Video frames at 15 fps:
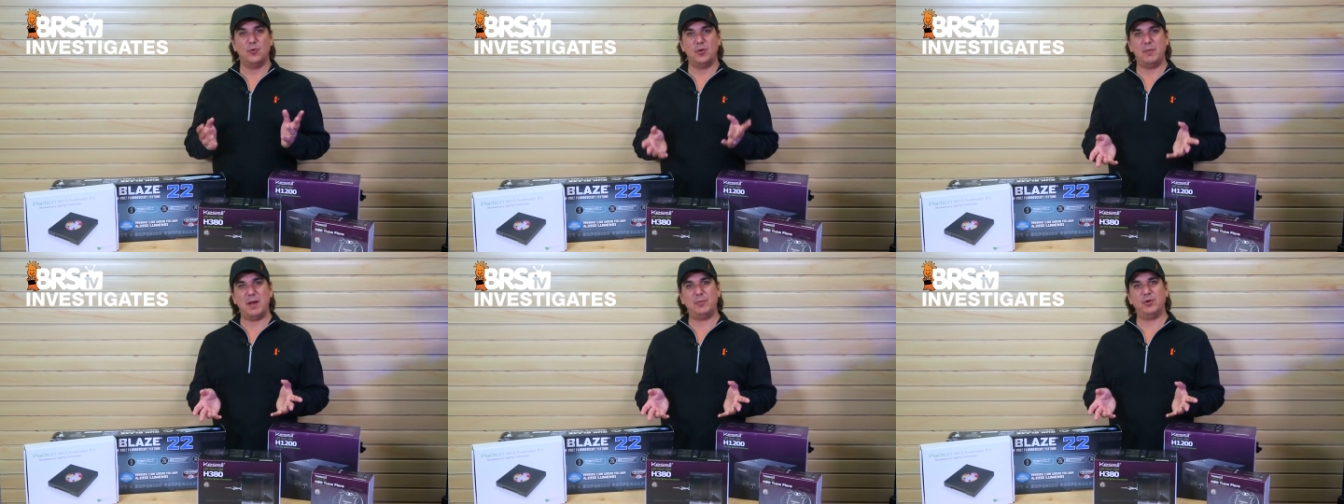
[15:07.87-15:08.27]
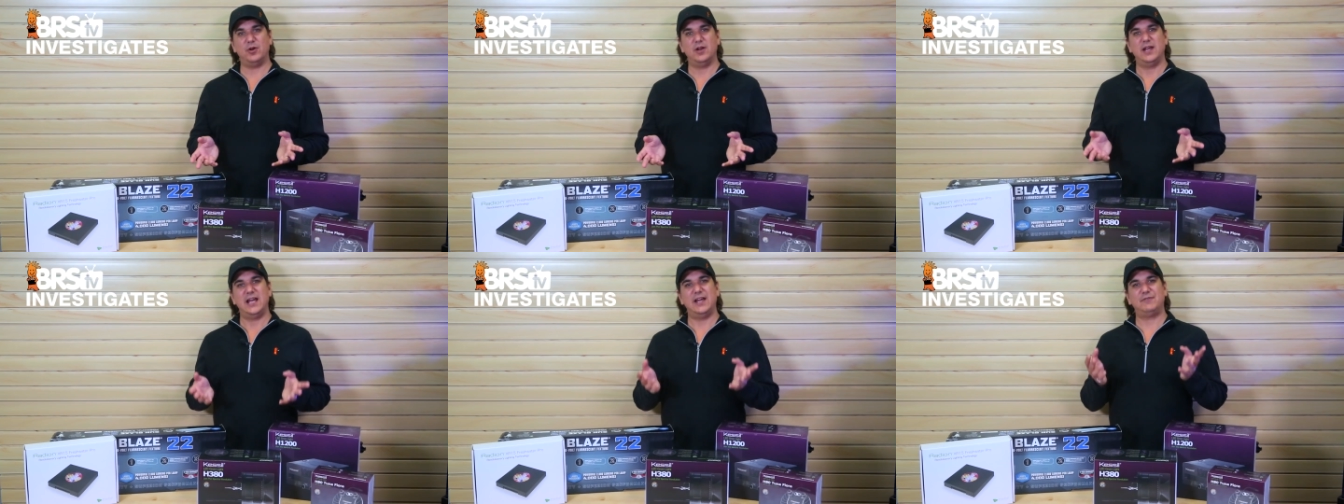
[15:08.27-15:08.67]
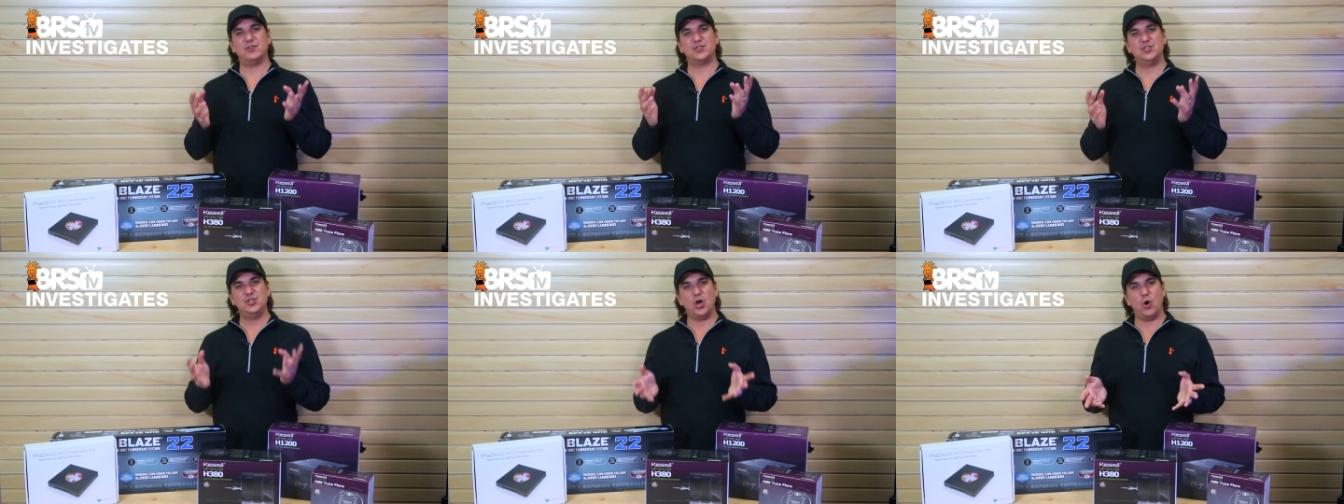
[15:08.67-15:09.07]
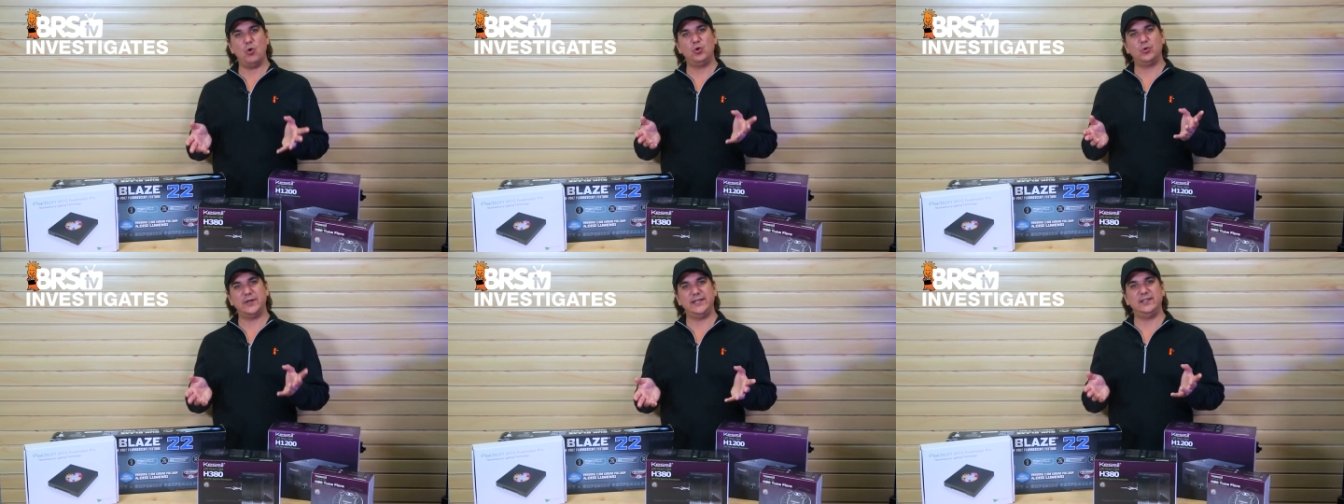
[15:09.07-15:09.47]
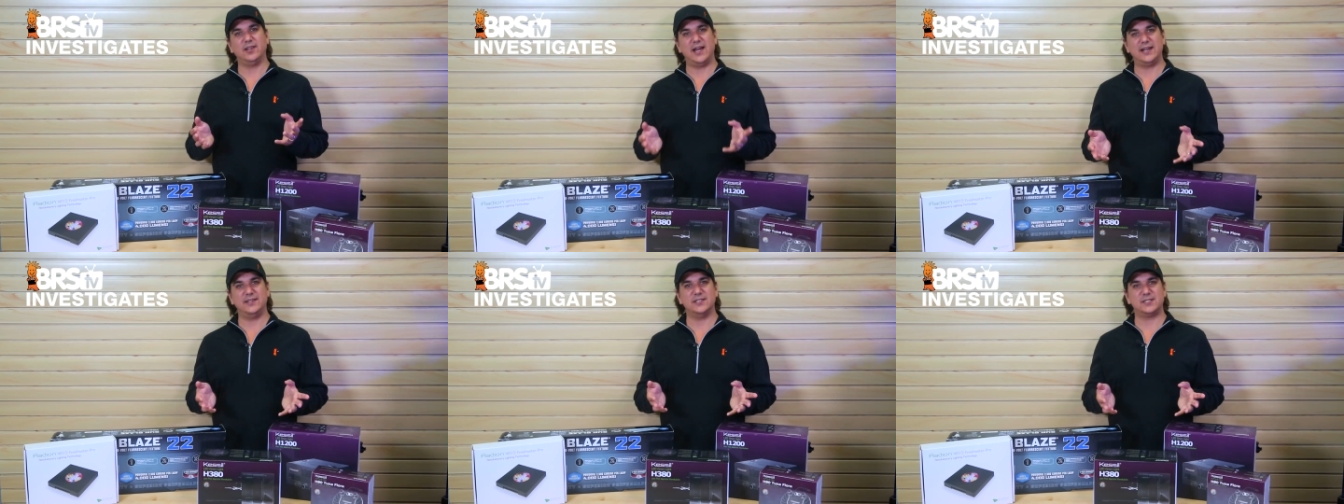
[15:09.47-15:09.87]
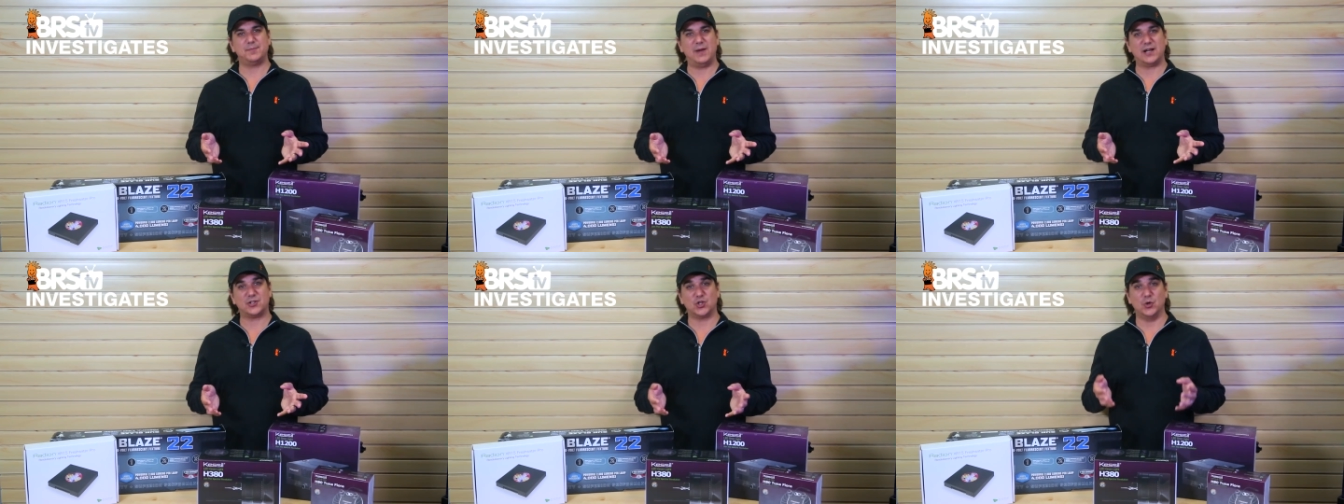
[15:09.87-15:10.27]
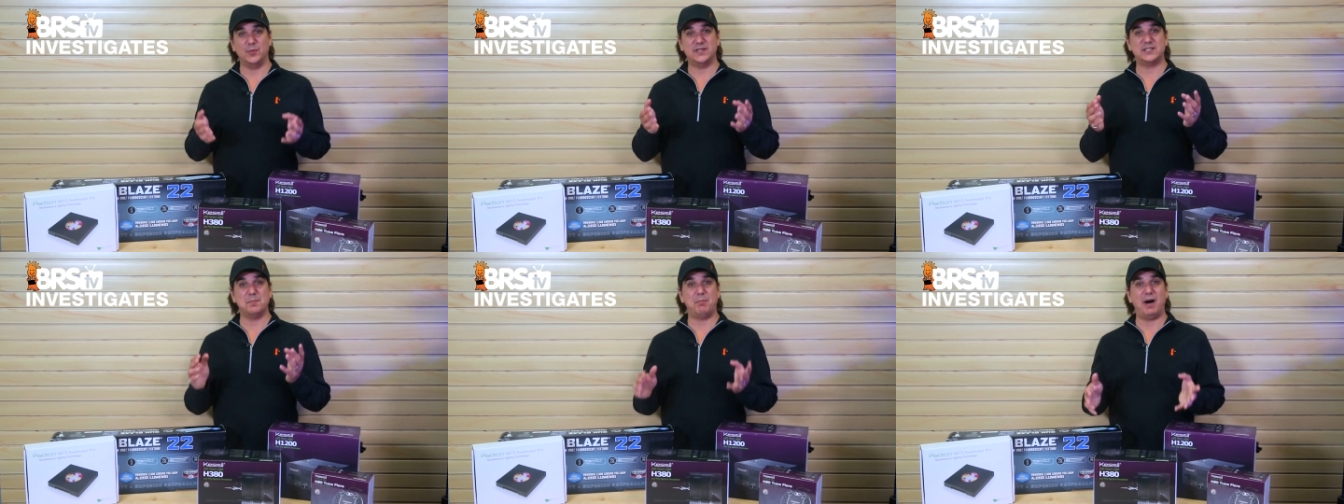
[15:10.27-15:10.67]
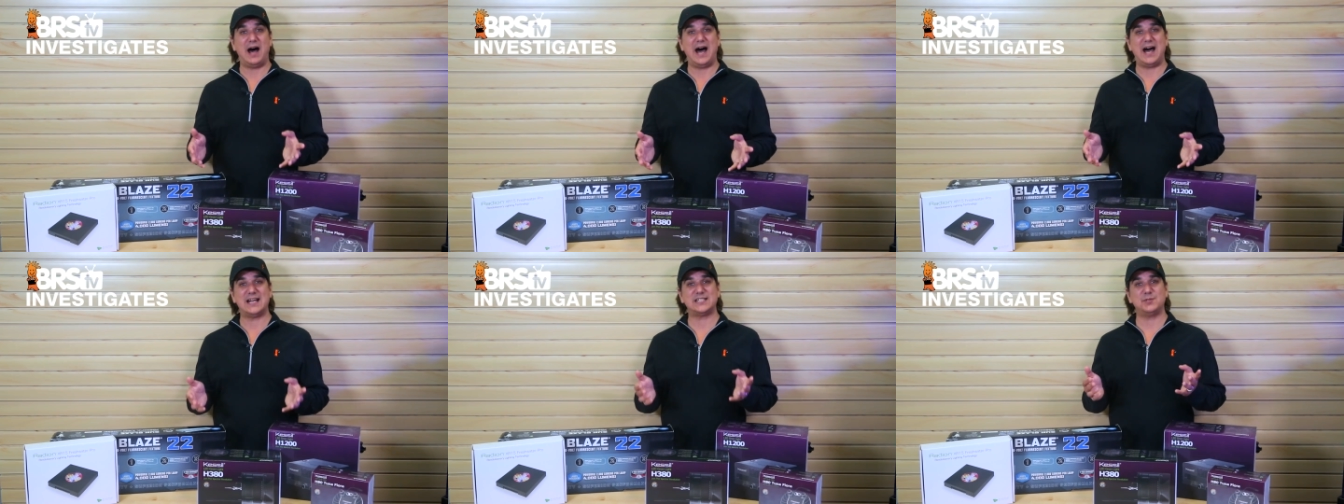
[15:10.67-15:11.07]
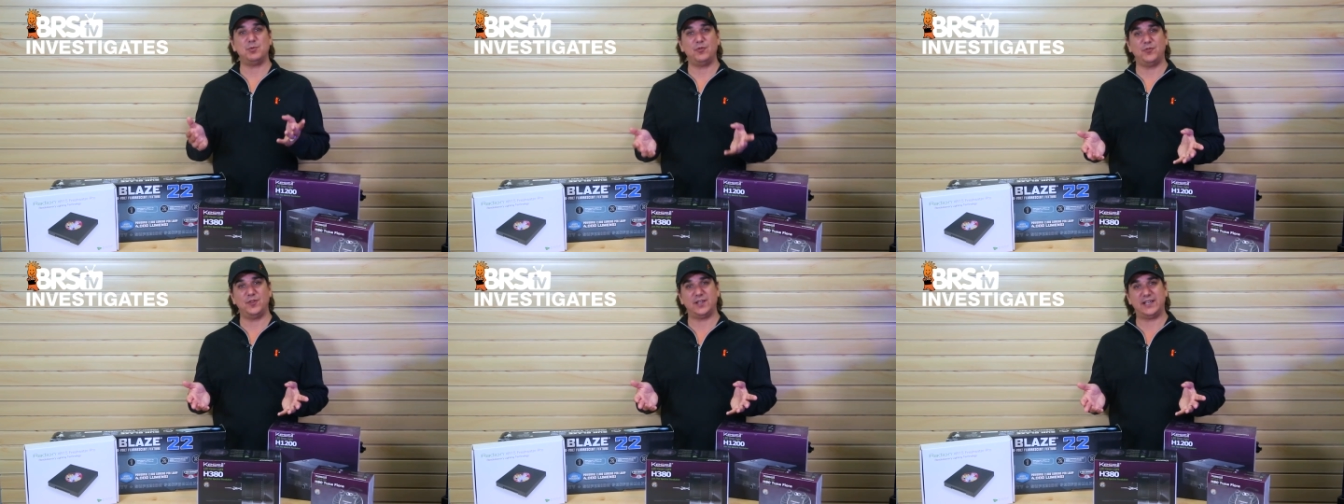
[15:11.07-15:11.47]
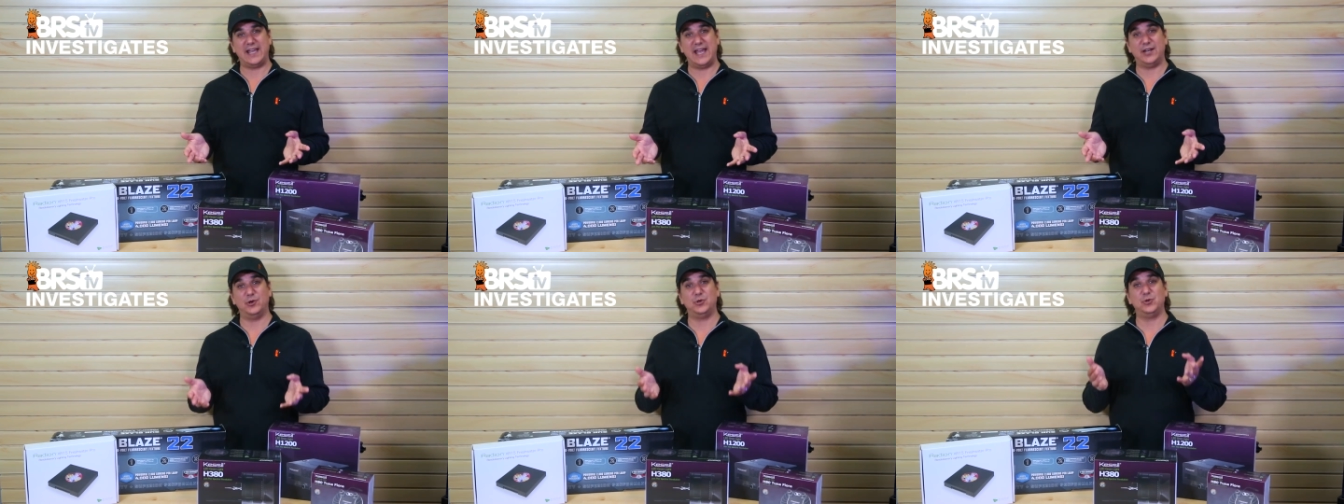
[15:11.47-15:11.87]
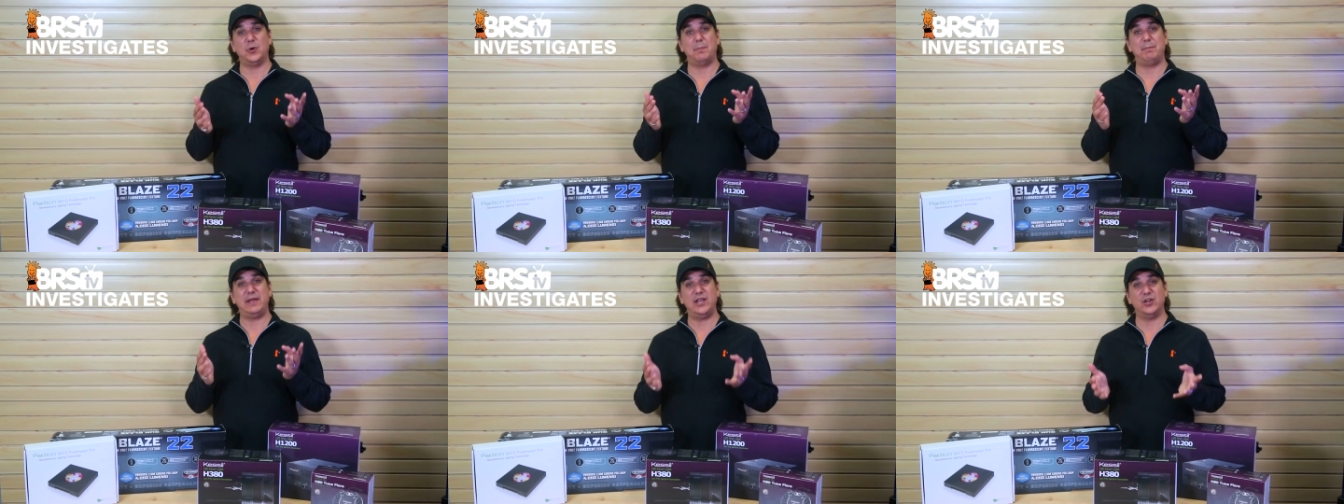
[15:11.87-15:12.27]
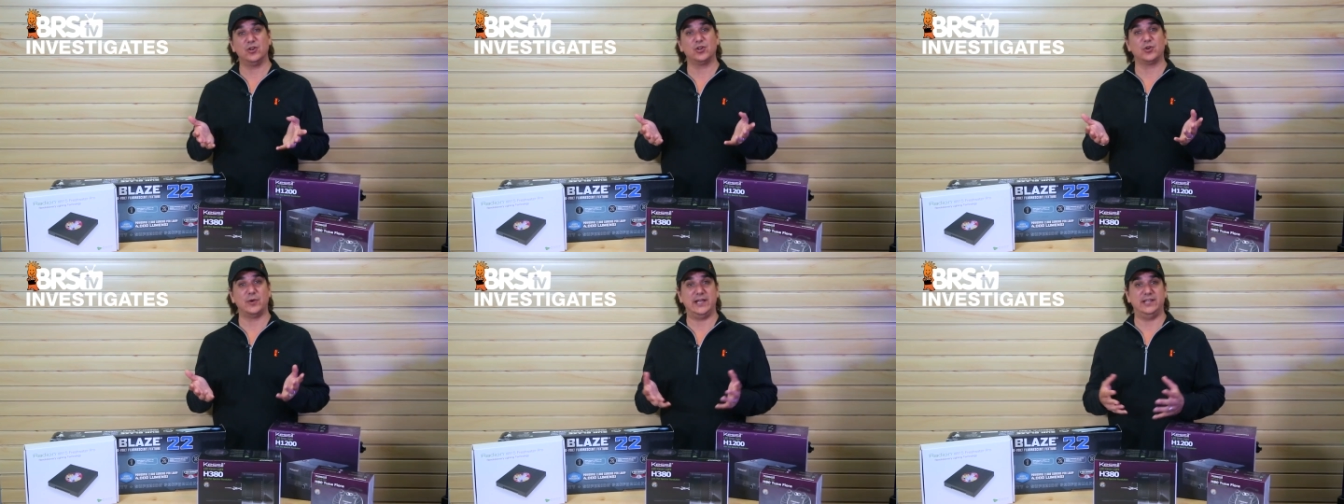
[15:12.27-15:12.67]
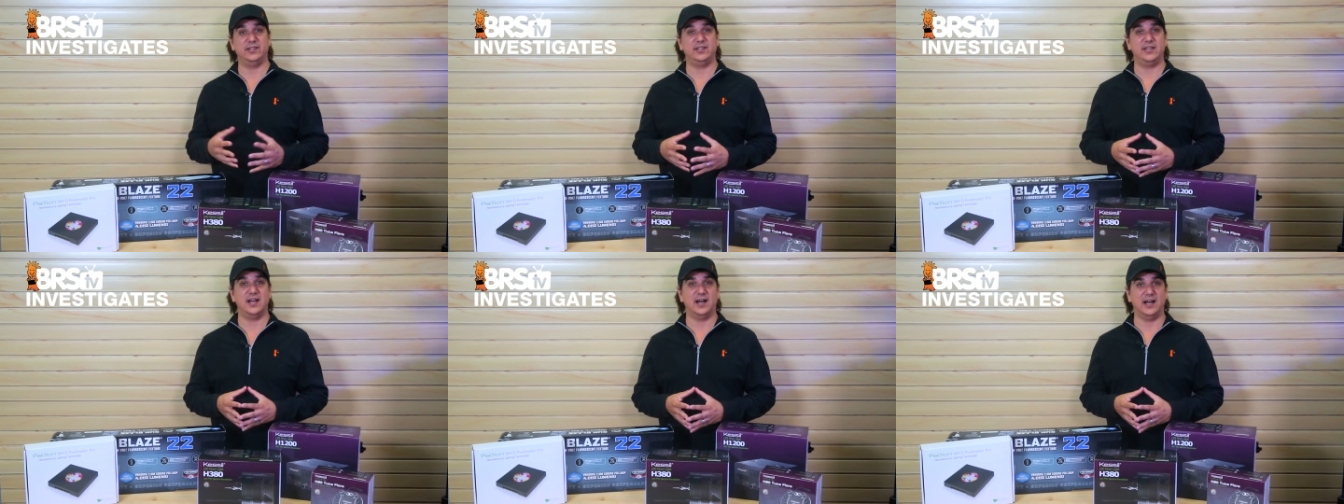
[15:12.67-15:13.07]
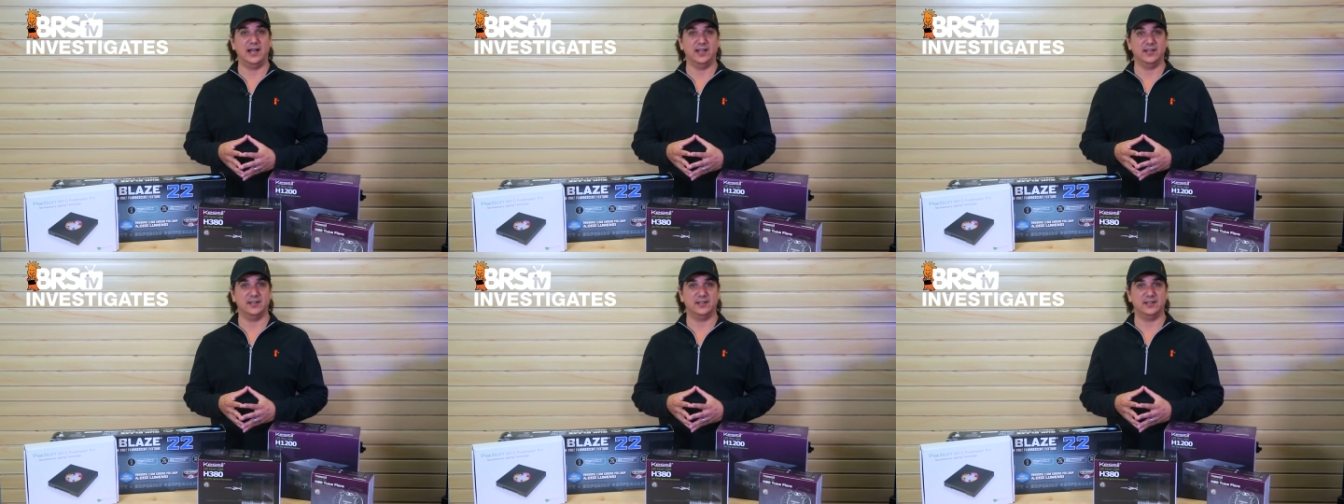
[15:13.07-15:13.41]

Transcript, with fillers: Remember, if there's no green light in the spectrum, it's impossible for the Kato to appear green to the eye.